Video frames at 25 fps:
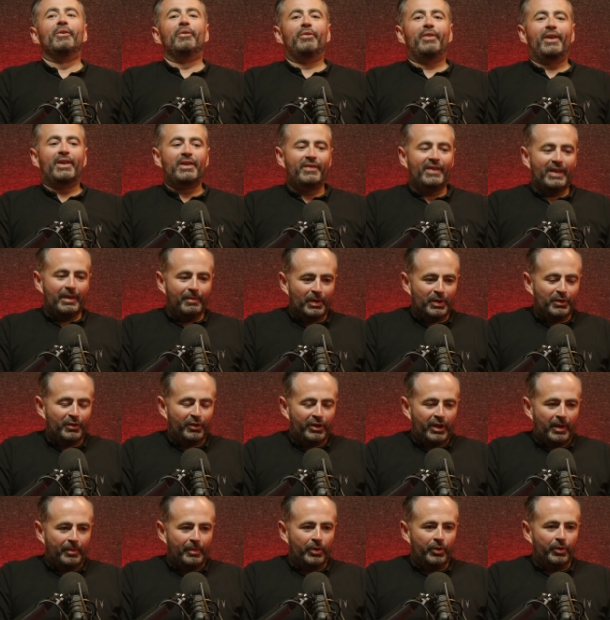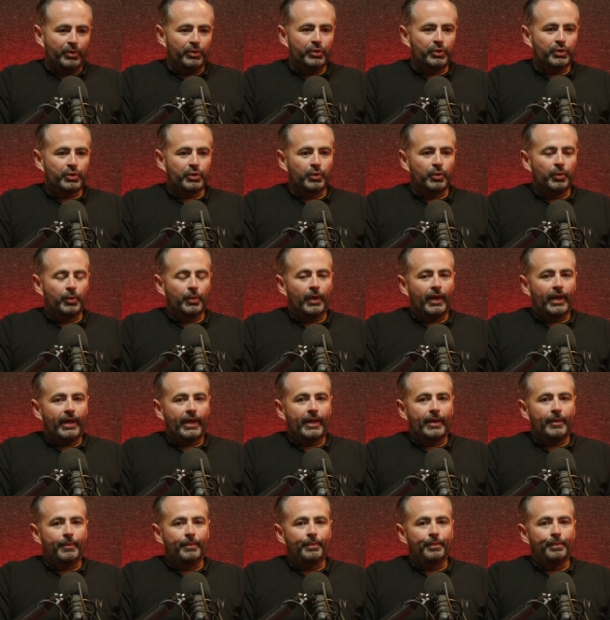thanks very much for coming on. So
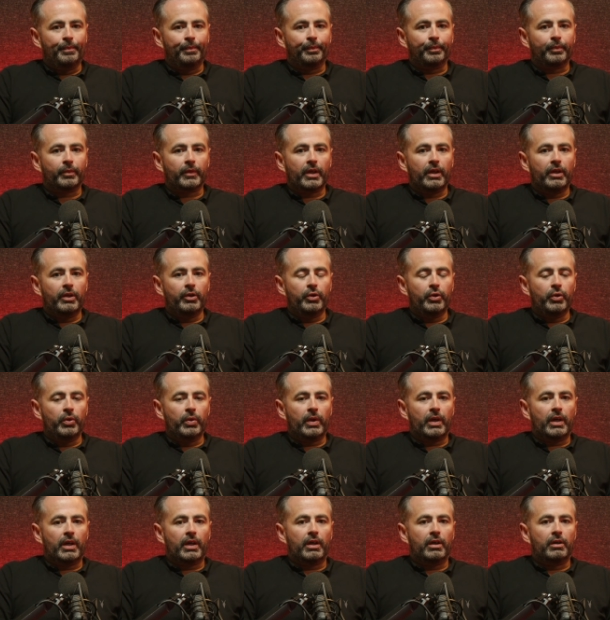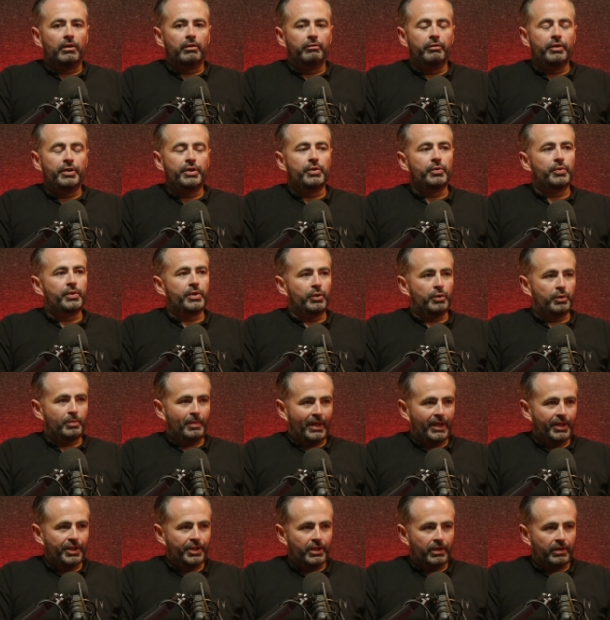you are regional sales
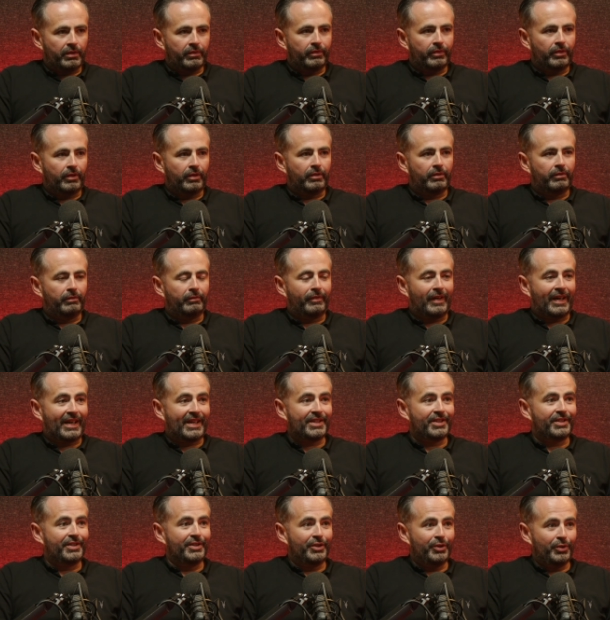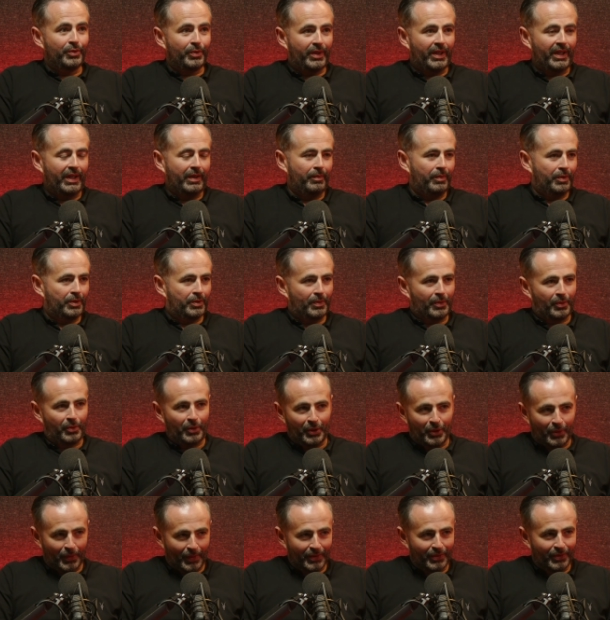manager for Vast in the UK, which we're
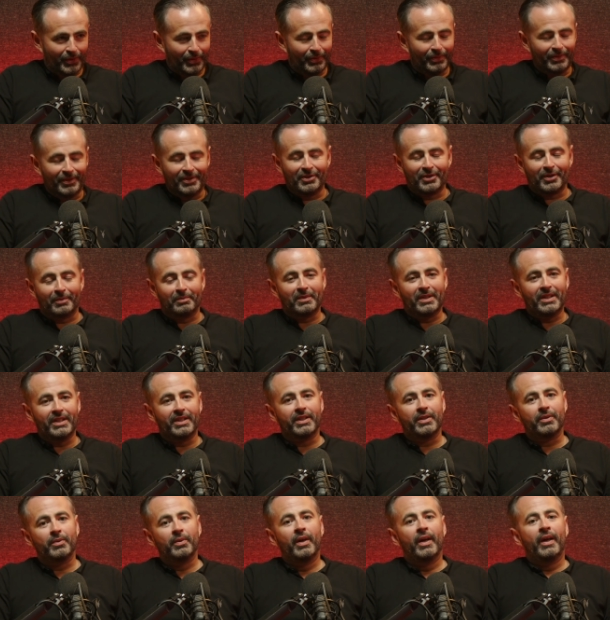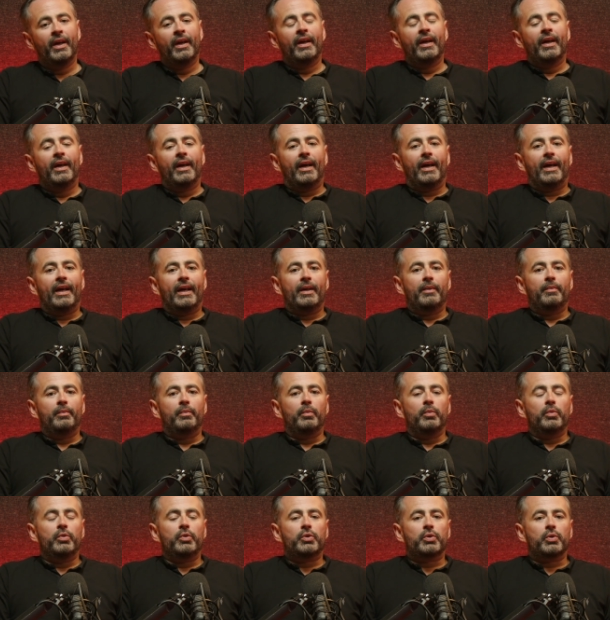going to go into in some detail.
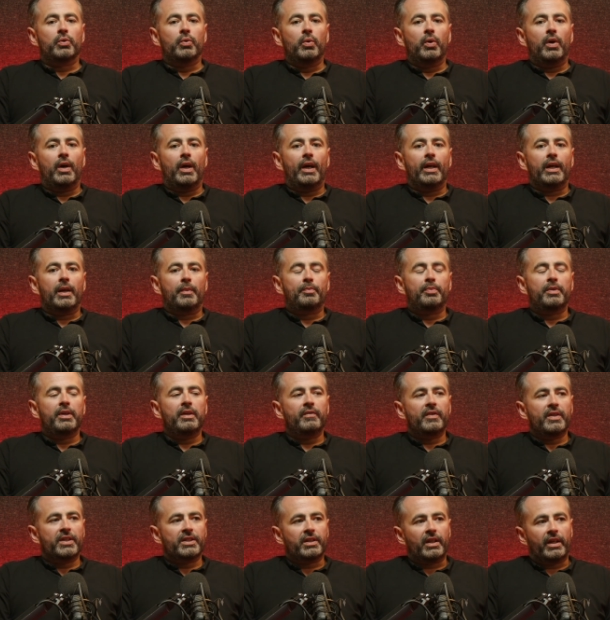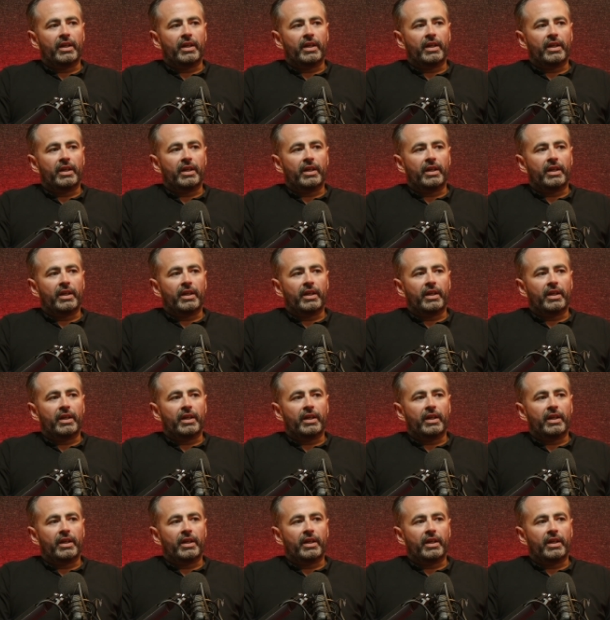So in a previous